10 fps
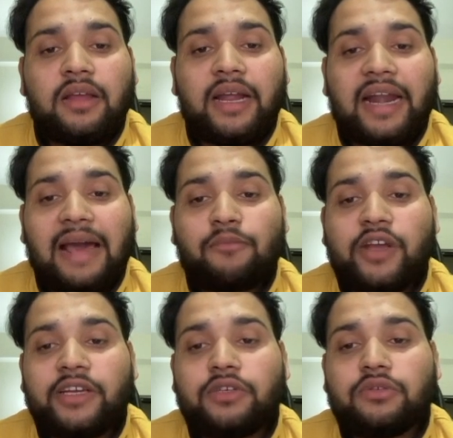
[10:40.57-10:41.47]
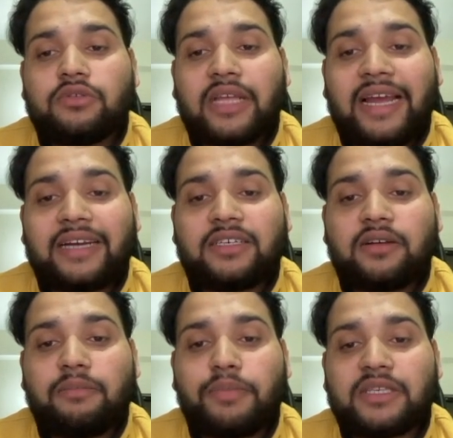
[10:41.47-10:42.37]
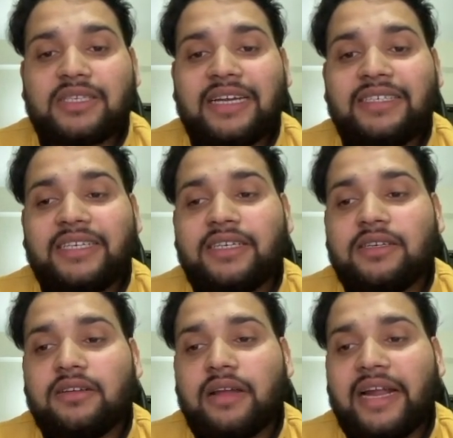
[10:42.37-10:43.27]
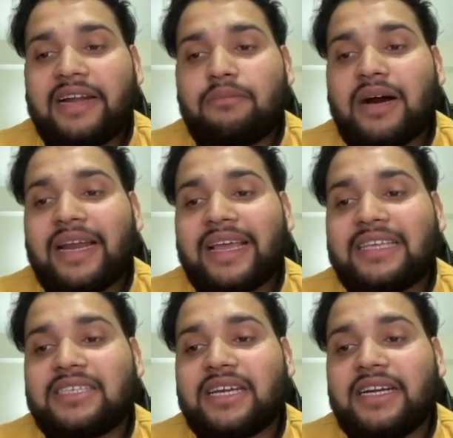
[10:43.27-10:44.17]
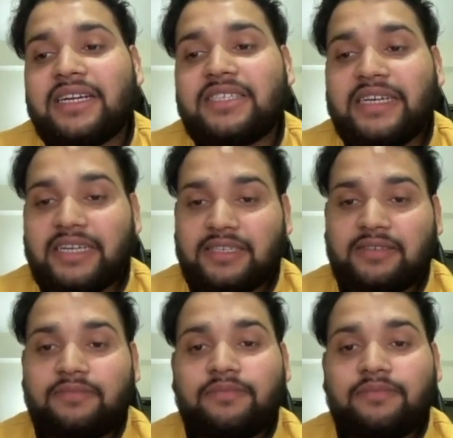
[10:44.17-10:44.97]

and I'm going to select presented and mark as current status.